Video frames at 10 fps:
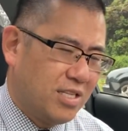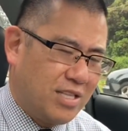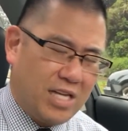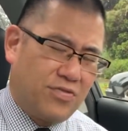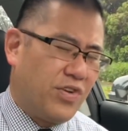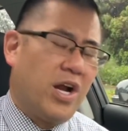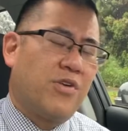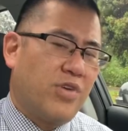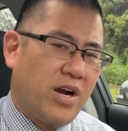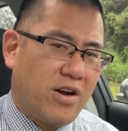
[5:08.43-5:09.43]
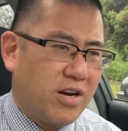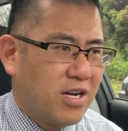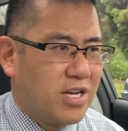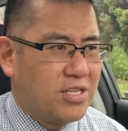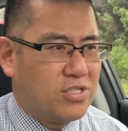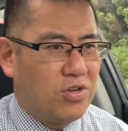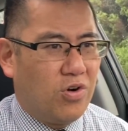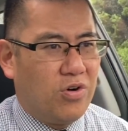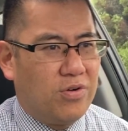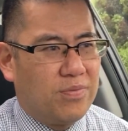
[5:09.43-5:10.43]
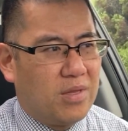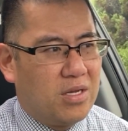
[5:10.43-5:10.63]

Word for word: That's very rare. So